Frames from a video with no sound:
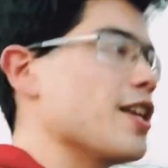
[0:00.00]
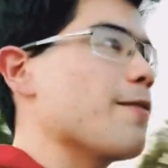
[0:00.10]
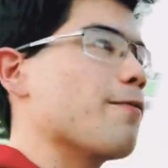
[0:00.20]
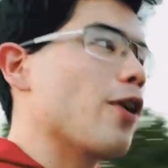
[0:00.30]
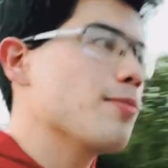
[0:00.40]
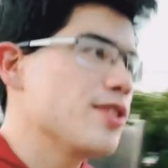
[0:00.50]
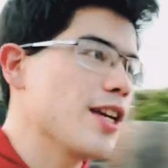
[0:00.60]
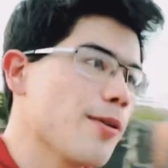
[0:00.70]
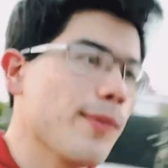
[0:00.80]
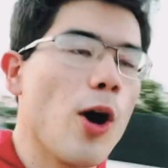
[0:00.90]
State Farm
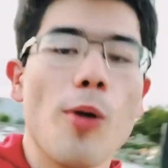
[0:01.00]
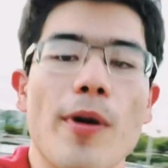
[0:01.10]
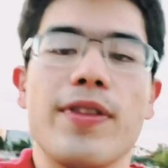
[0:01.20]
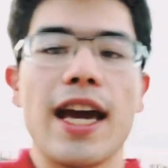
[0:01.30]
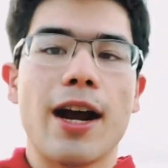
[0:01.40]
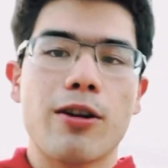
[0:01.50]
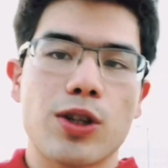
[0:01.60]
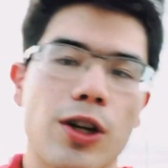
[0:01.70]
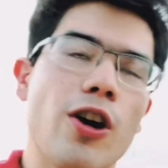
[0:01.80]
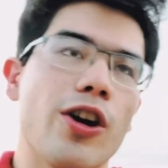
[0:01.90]
Stadium, the home of the
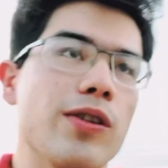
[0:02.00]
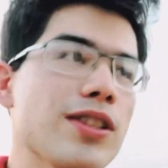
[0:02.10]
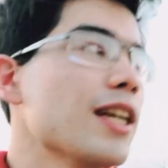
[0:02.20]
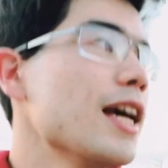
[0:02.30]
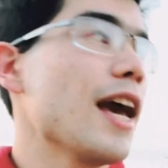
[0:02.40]
Arizona Cardinals.